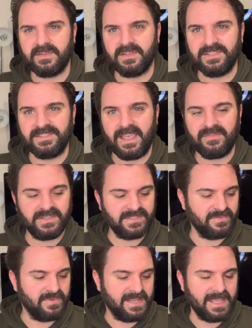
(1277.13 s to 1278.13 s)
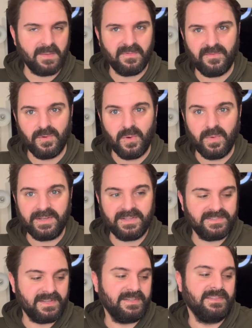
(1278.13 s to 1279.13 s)
because having to recap 4 when I
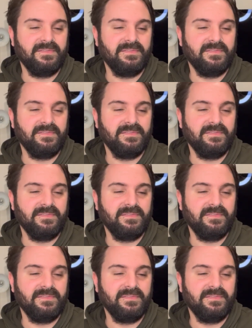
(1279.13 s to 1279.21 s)
studied